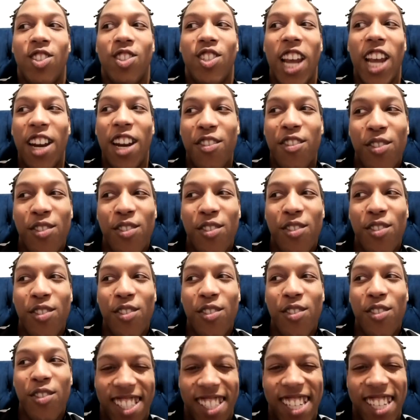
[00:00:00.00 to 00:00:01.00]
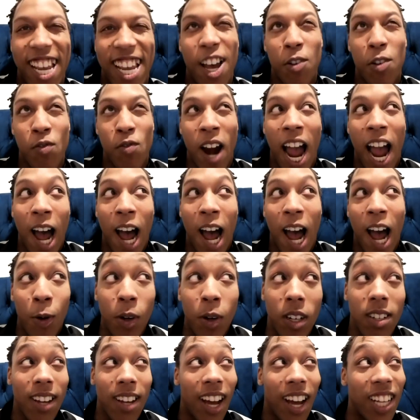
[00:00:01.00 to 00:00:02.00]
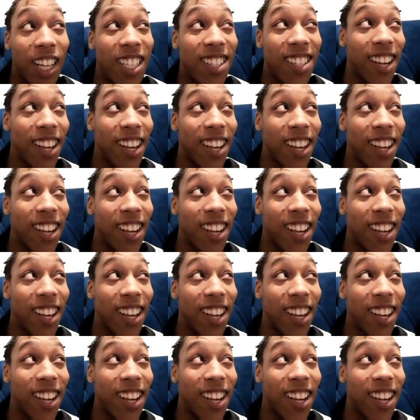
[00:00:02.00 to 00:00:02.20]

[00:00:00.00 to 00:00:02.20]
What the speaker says: Generally, I sit around, I'd say,